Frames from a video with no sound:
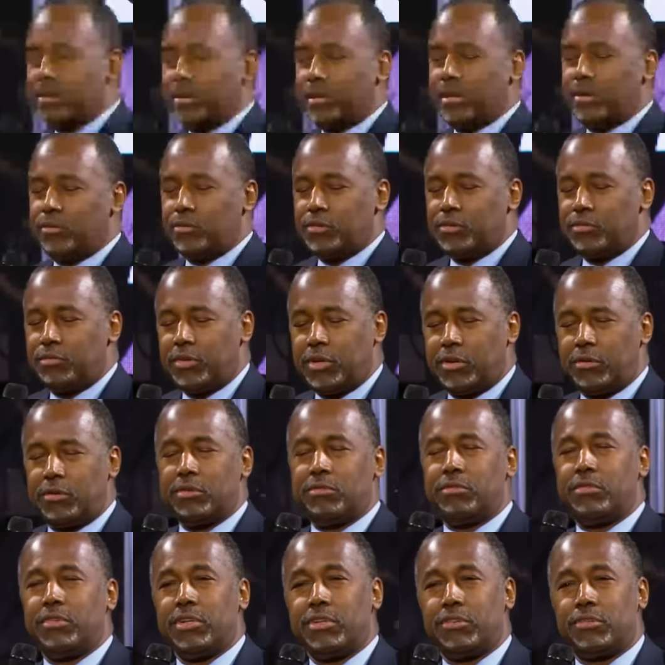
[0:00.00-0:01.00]
know, I was very
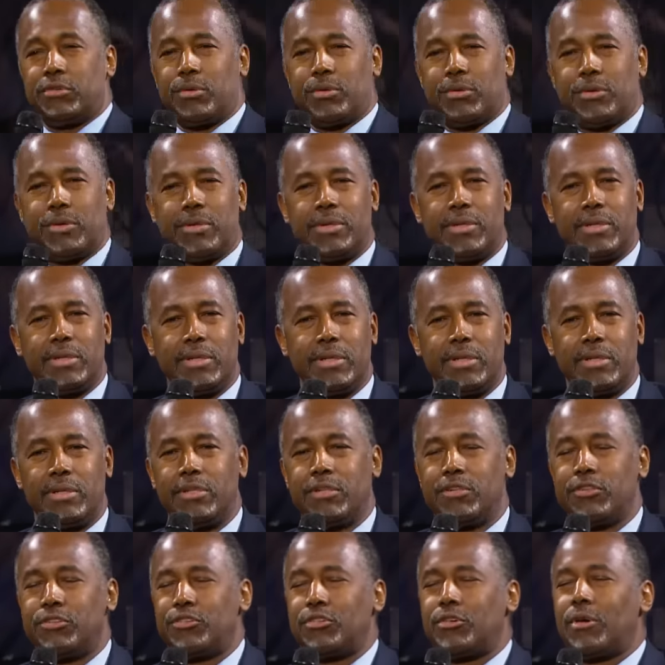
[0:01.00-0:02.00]
visual,
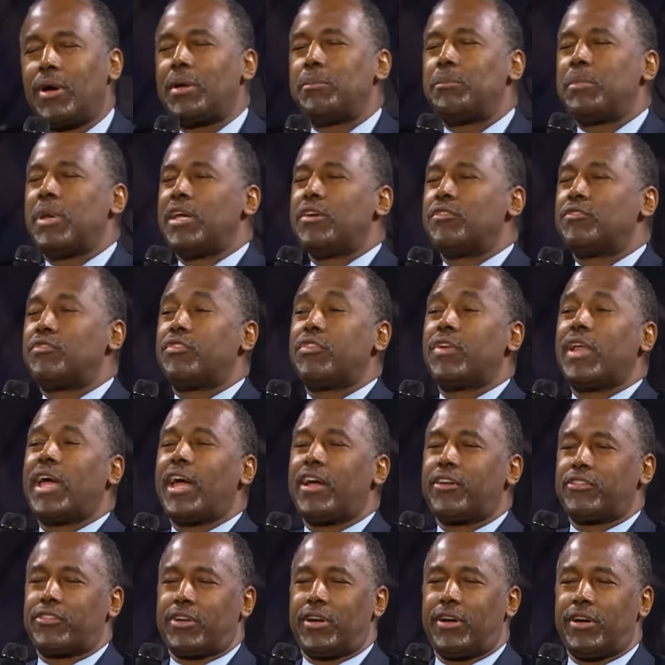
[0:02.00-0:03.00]
so I made
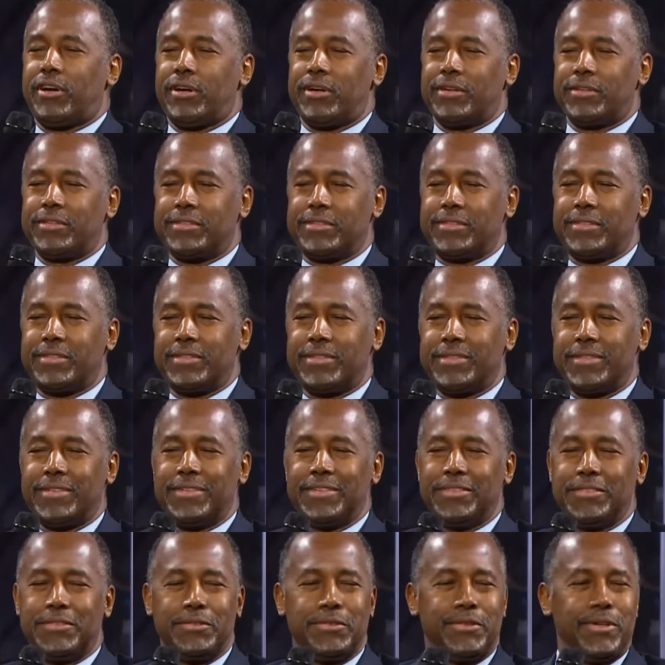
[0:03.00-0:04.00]
flashcards
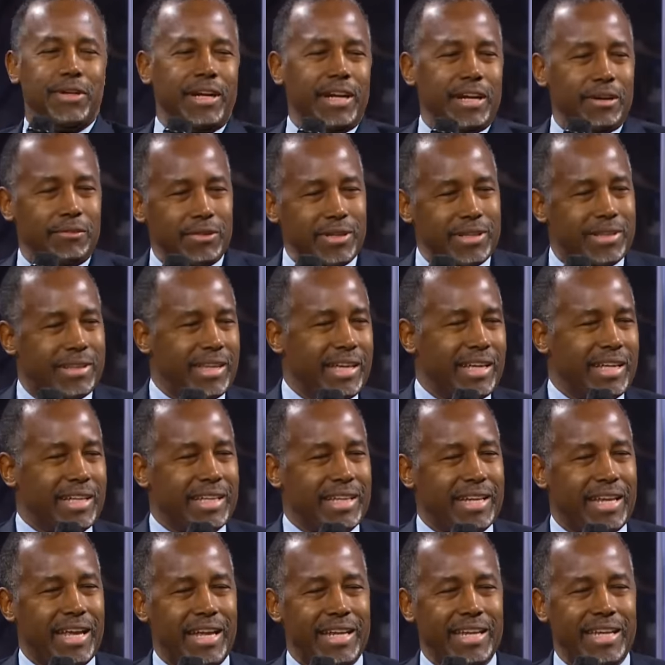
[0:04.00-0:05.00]
for everything
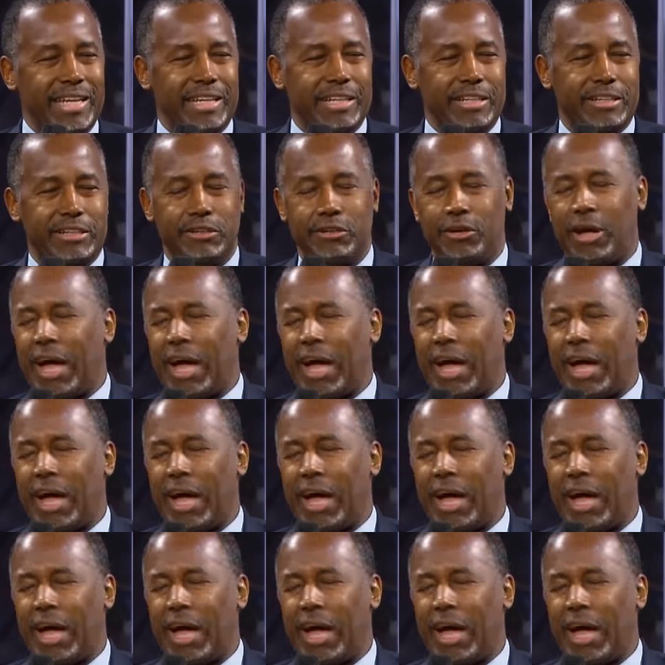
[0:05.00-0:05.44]
that I needed to know.